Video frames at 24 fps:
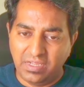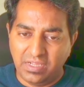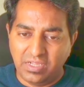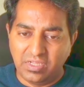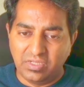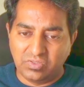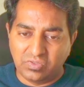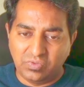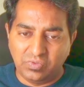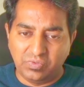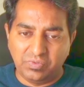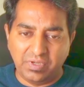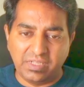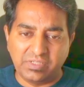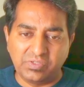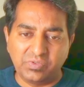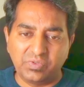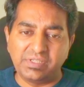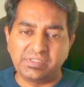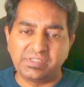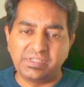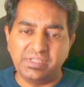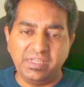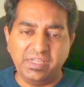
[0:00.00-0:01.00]
So as you
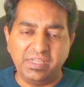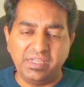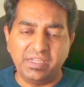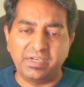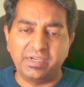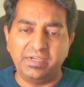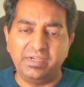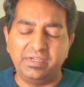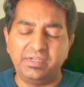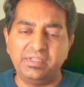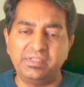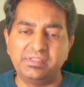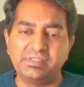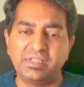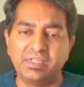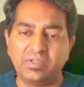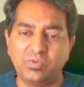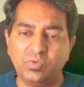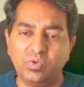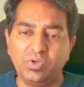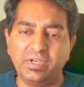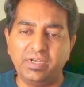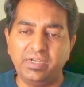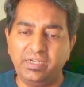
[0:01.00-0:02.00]
can see here, it is a
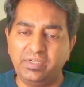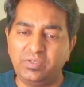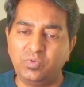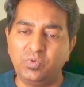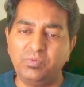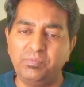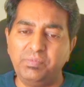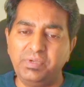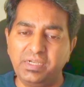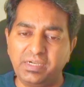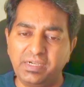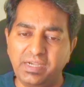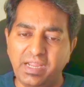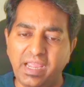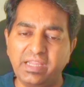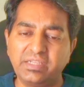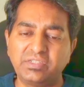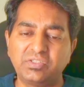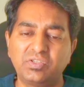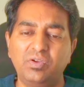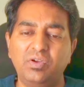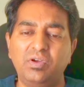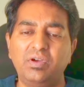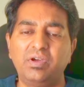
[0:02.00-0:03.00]
colon, it could be a dash
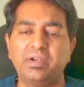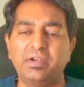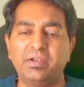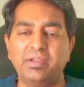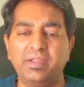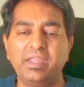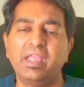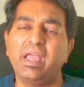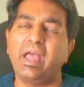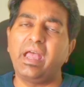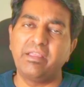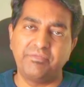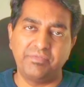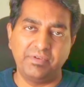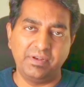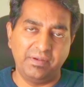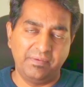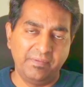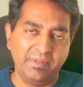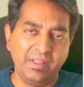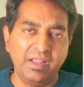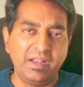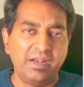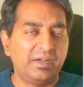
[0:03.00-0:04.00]
or a hyphen,
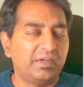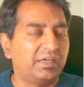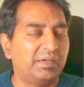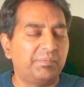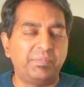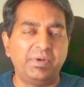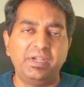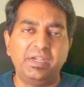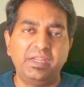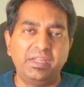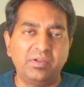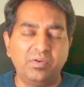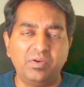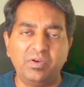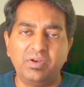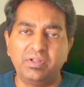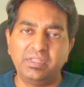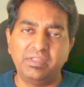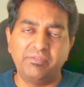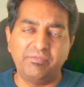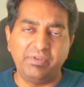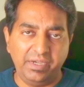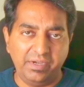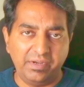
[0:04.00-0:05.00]
depending on
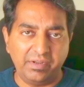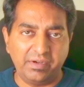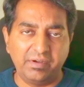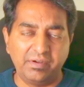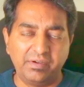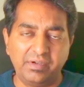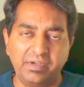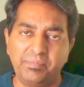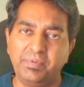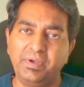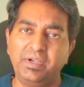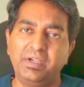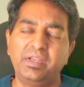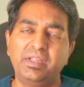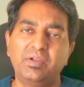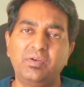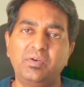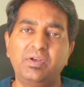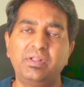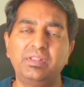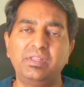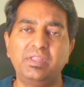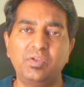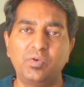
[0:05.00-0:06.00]
the vendor, depending
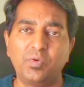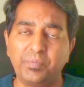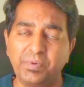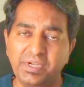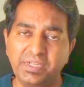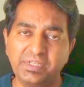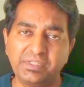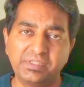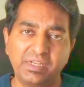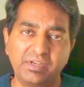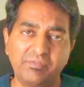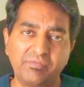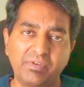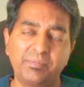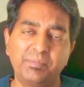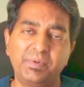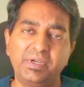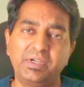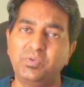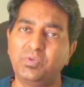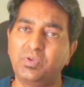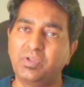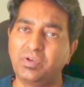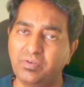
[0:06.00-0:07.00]
on the operating
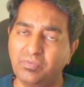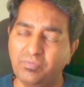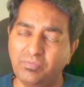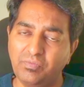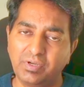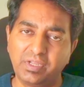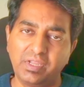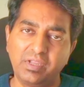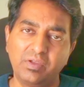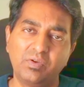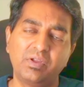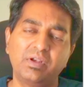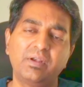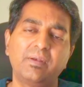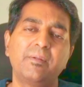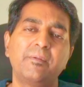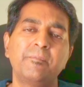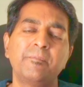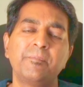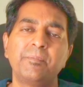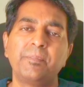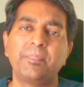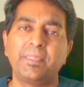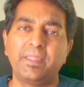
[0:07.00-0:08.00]
environment you are working on.
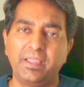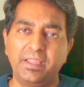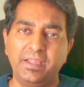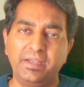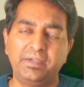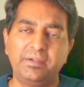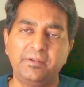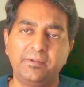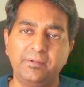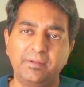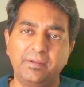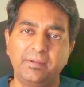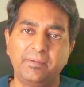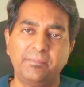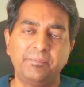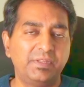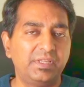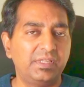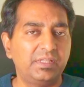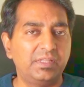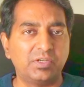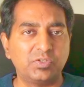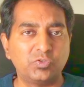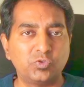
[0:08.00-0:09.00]
It
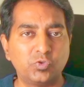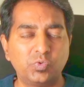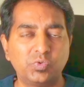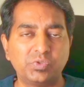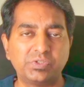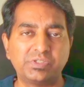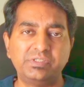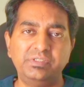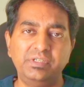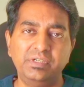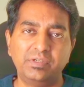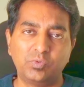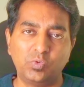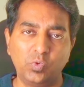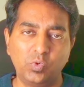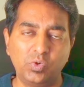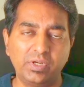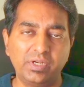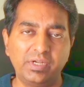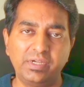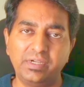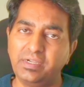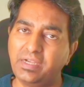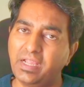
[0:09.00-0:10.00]
either shows a
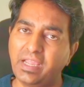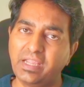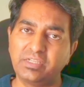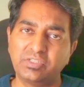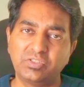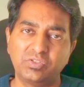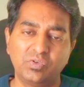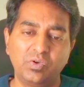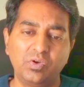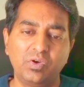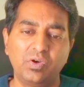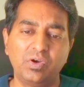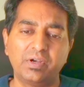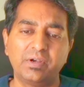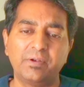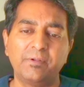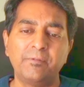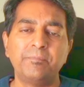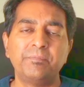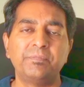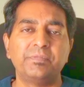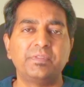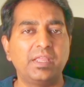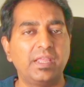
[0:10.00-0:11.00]
colon, dash, or
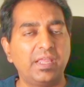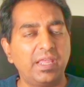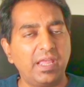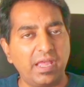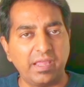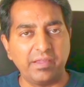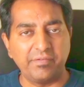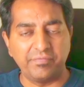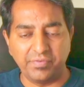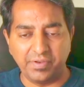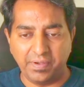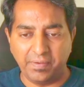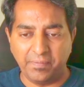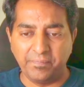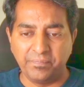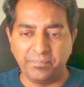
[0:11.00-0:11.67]
a hyphen.